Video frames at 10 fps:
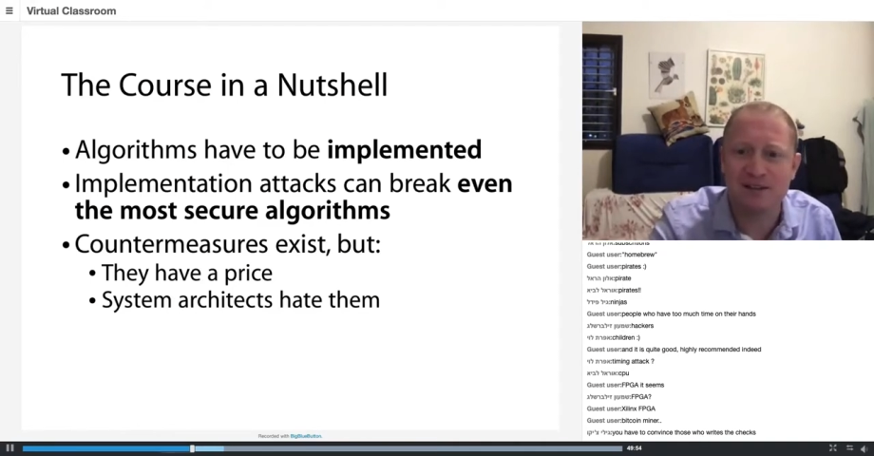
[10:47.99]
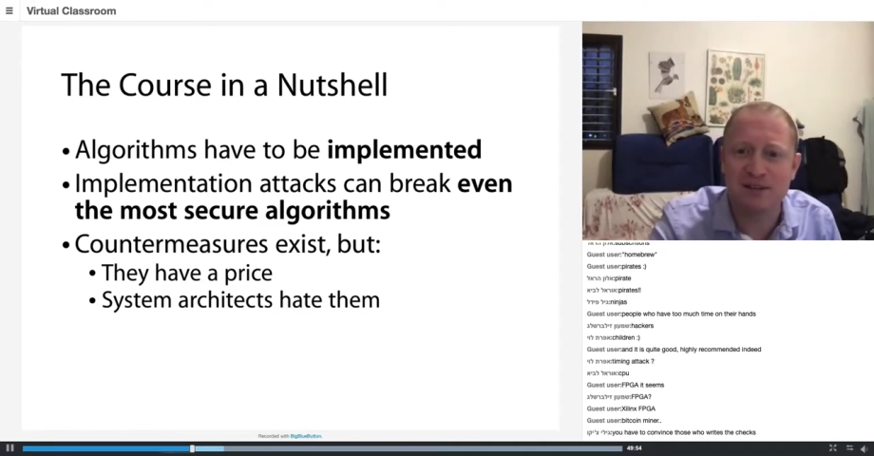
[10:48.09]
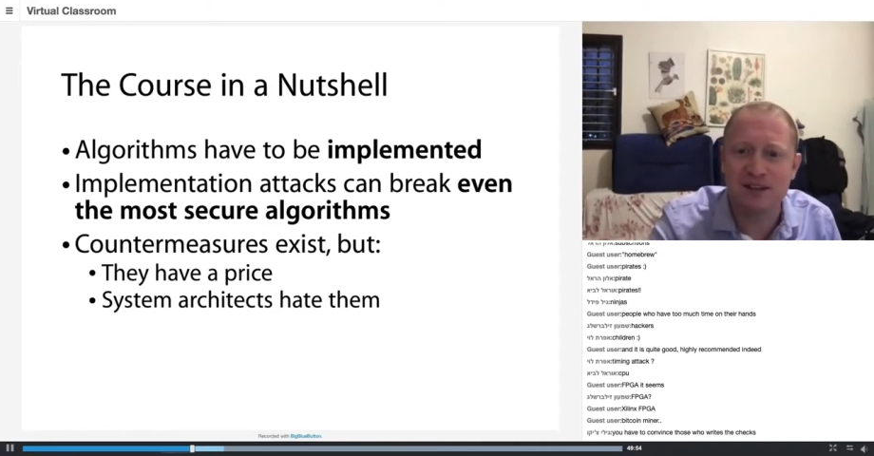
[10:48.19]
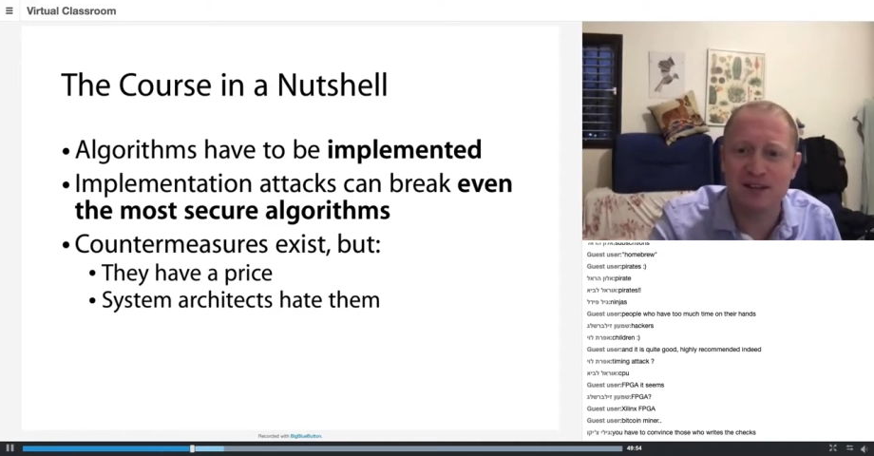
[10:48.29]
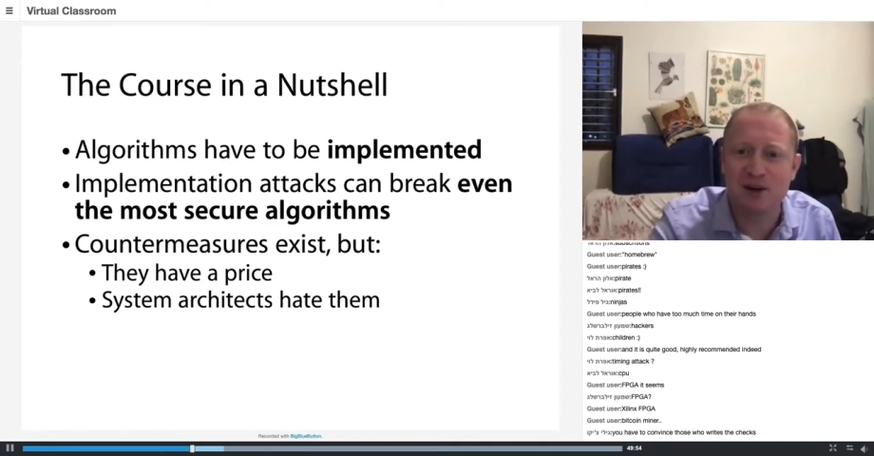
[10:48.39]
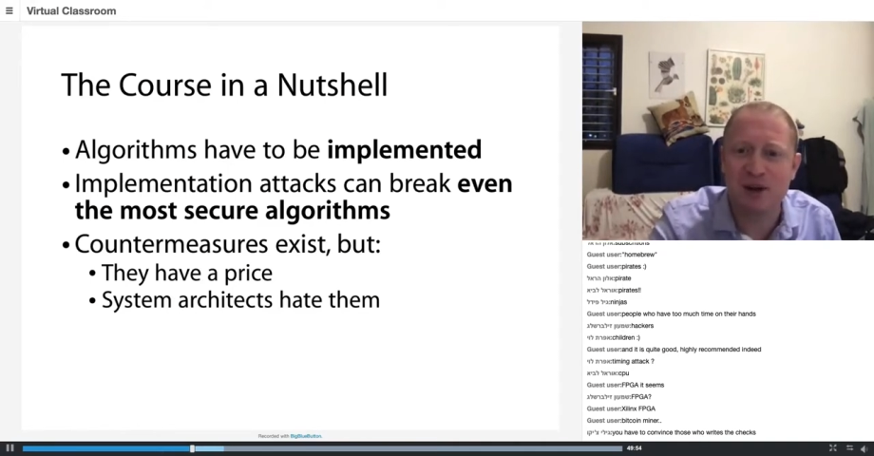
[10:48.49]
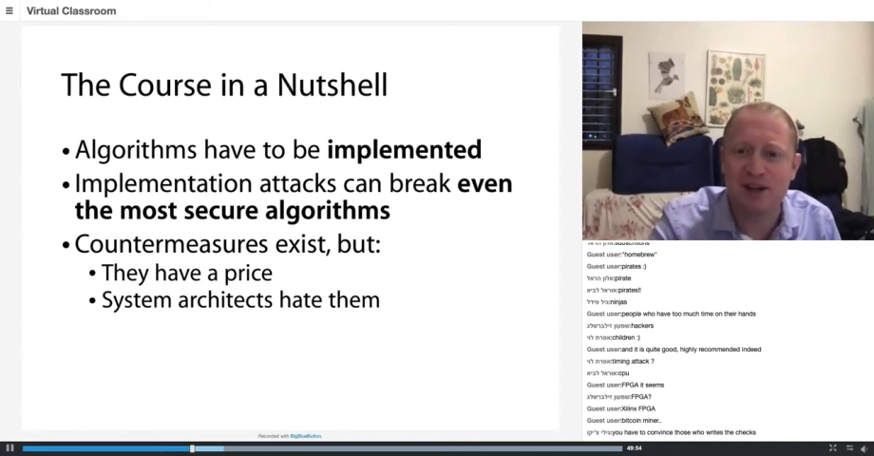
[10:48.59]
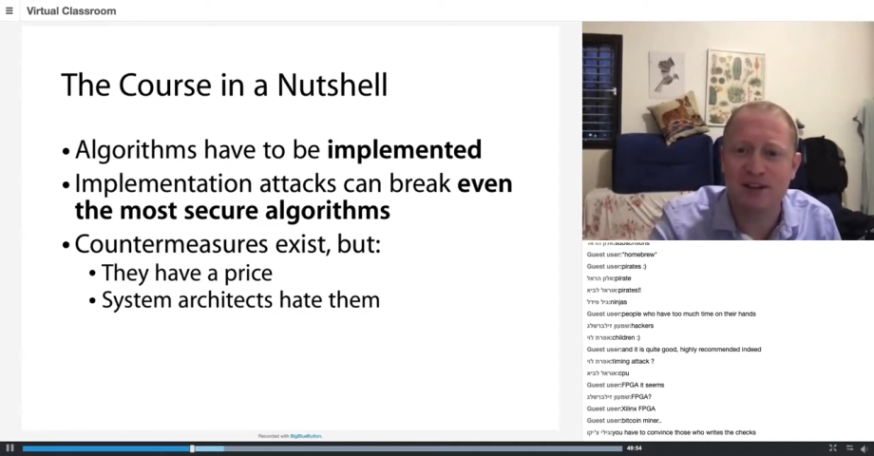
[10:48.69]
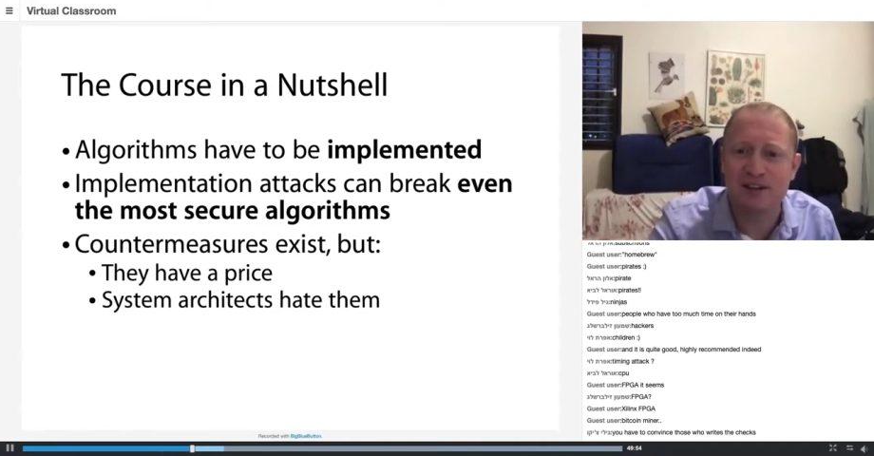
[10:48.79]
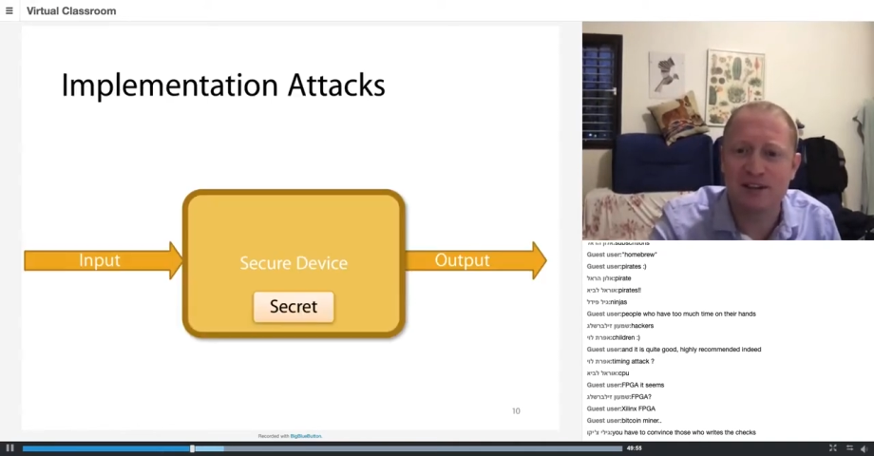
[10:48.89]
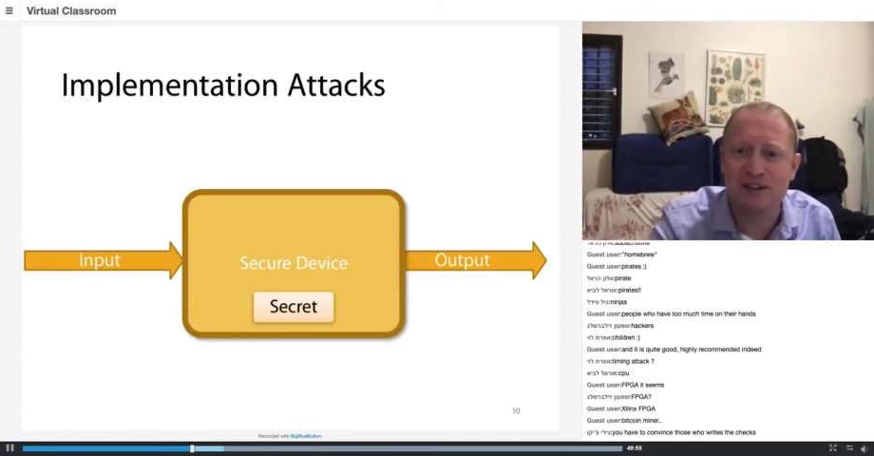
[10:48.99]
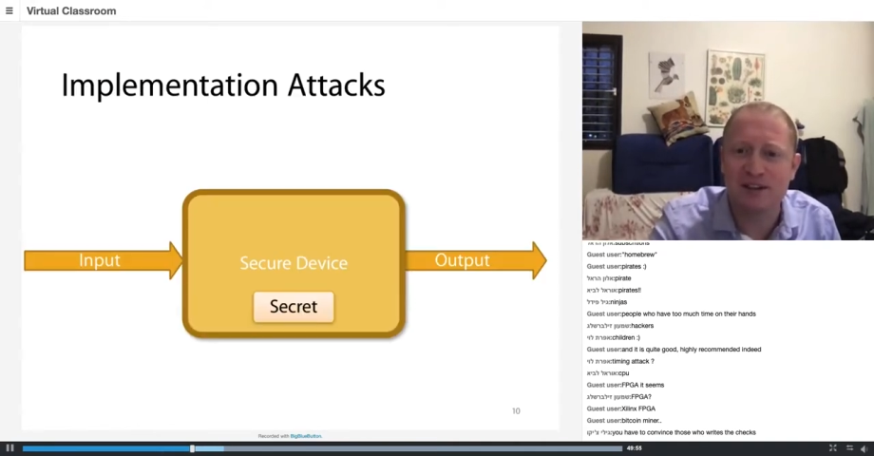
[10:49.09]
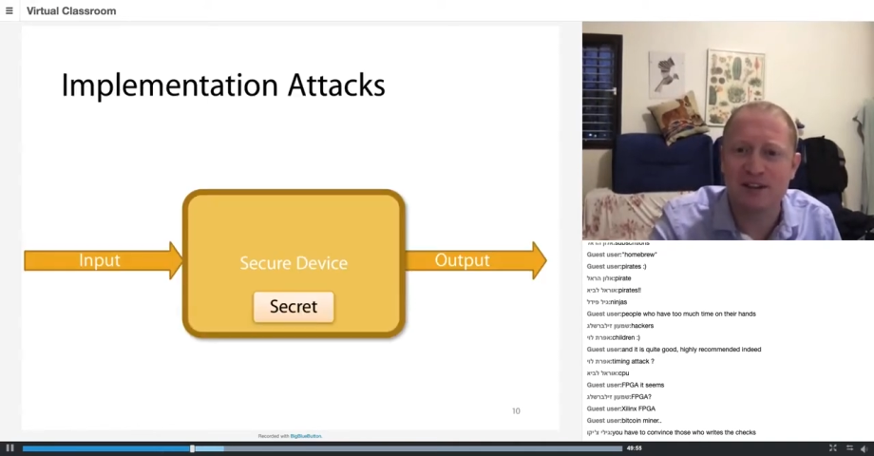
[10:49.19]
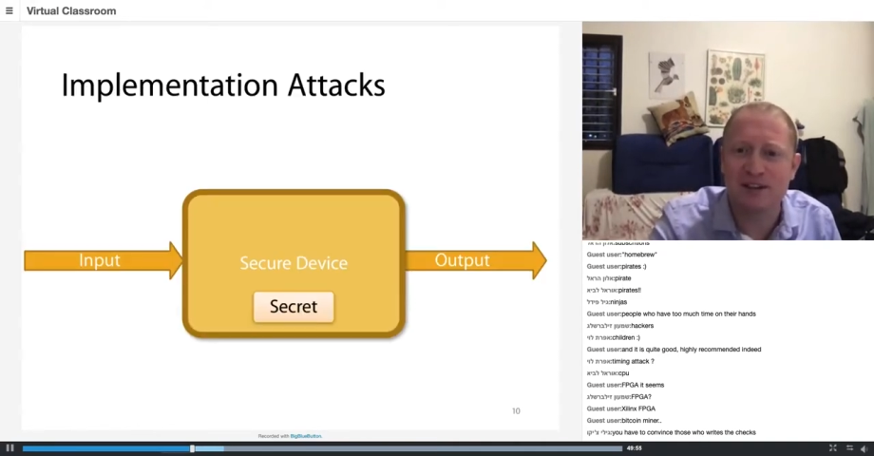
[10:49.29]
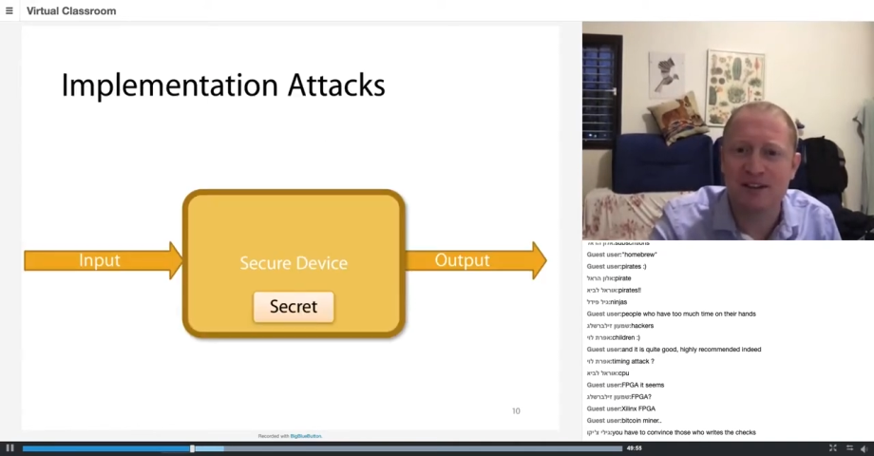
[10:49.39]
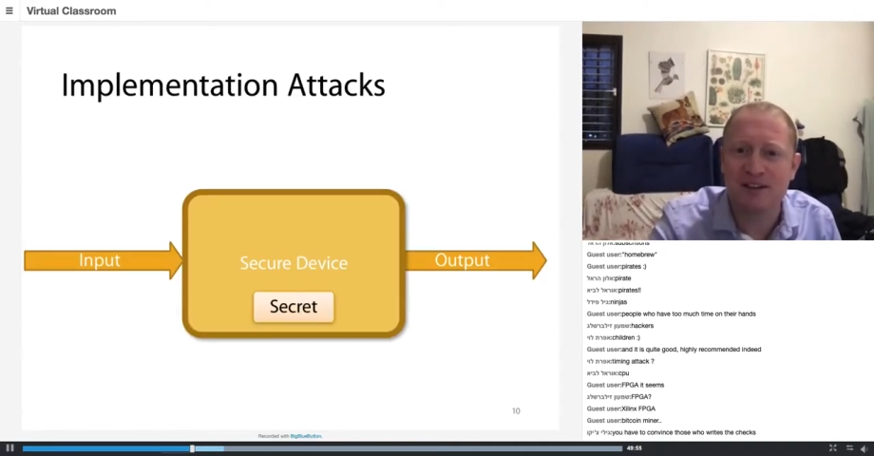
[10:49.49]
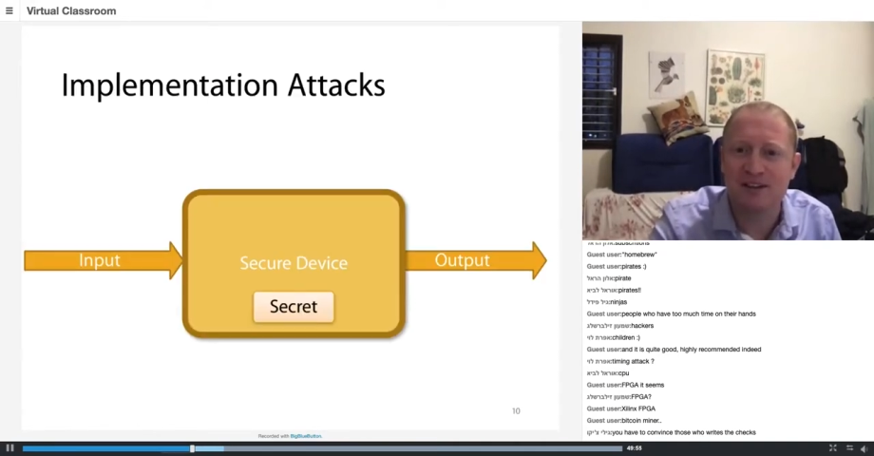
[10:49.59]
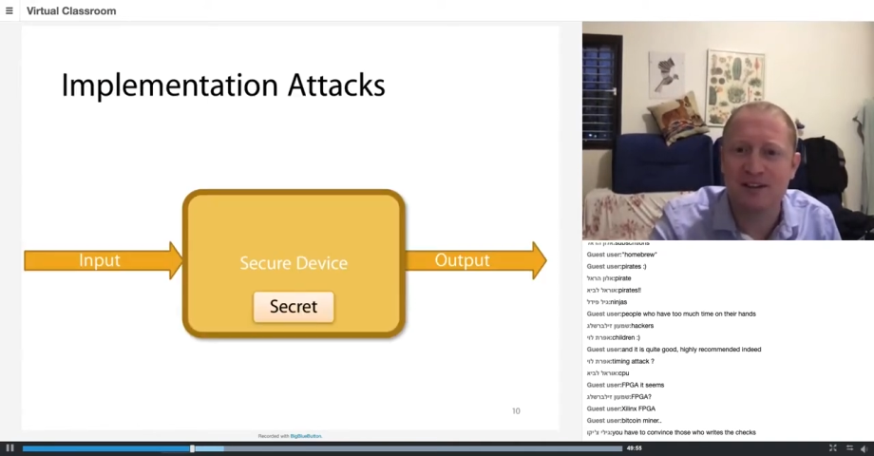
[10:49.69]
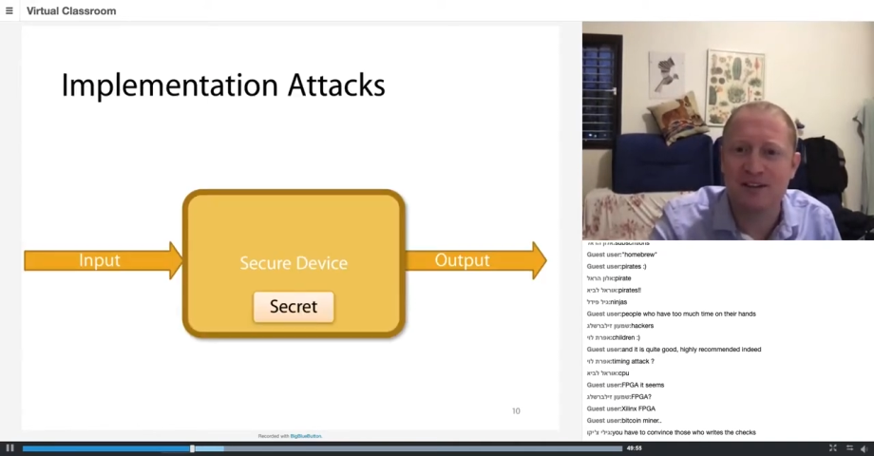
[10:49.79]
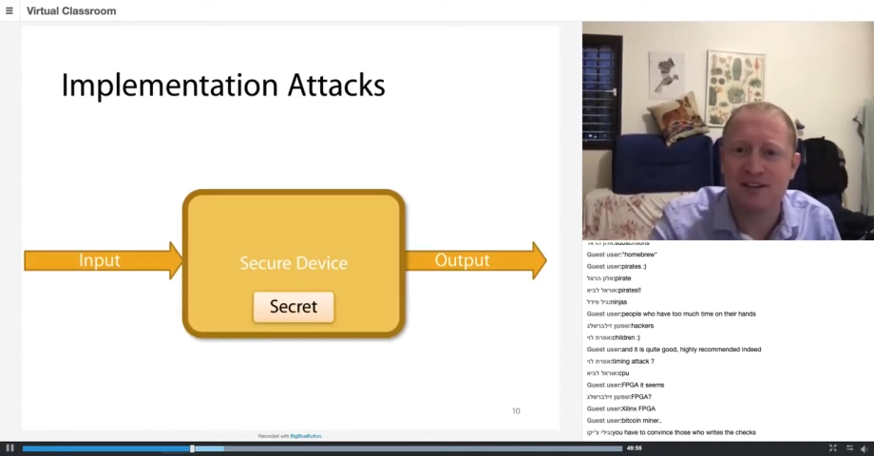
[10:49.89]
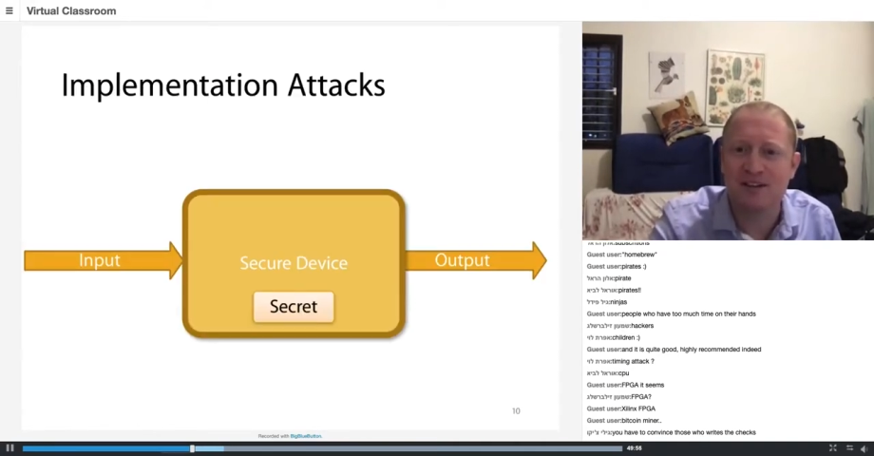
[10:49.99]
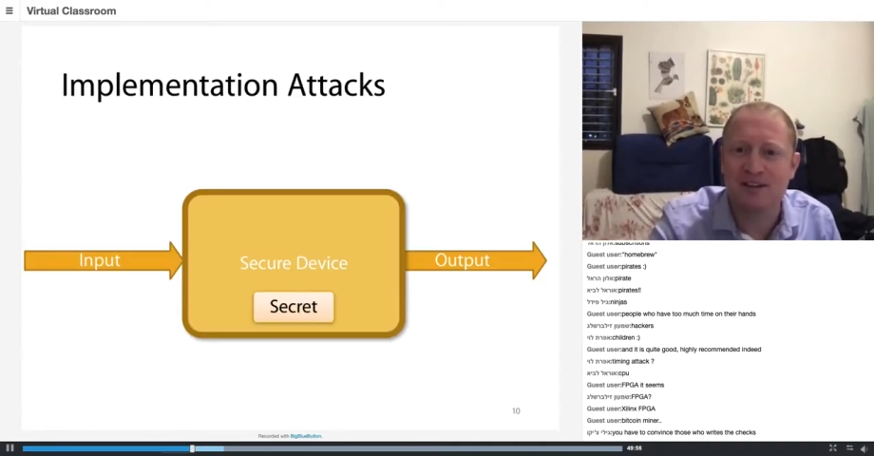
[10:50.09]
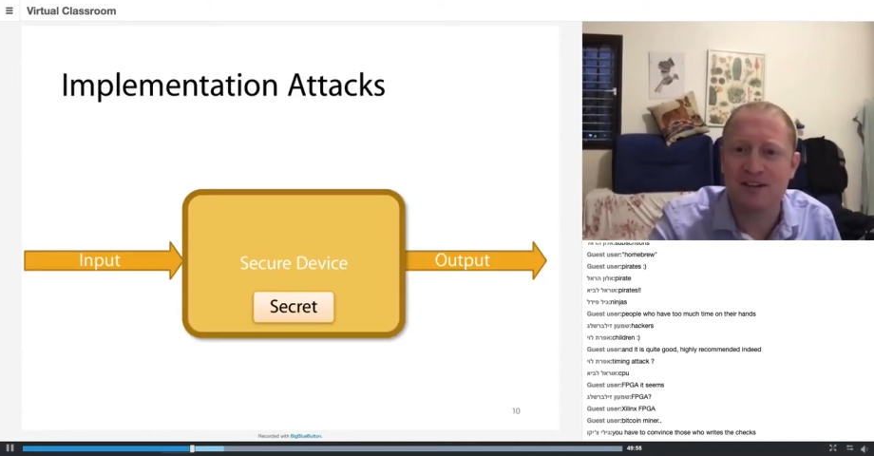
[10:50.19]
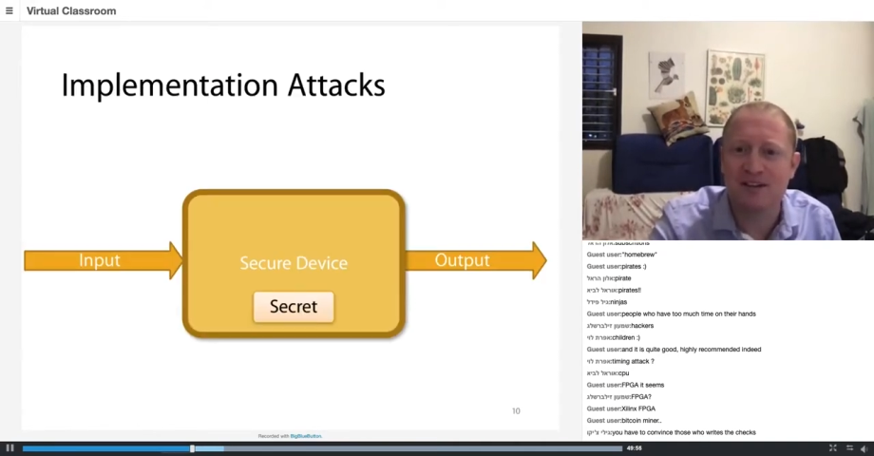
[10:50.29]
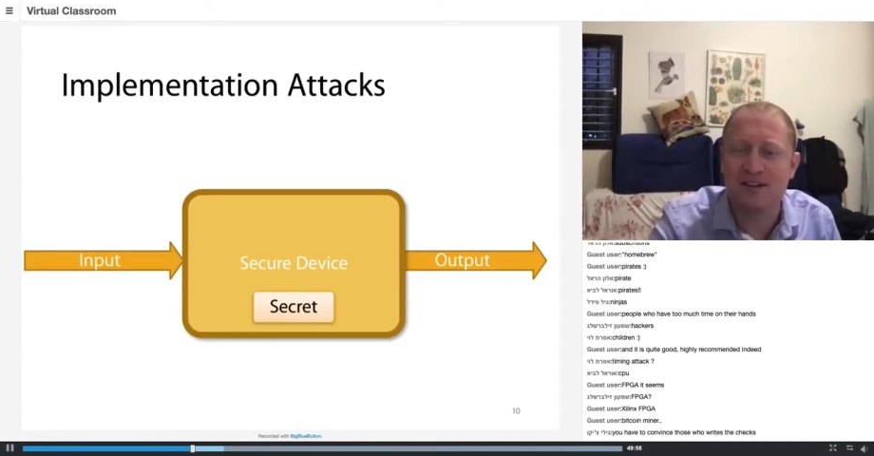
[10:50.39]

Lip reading: we want to go to, I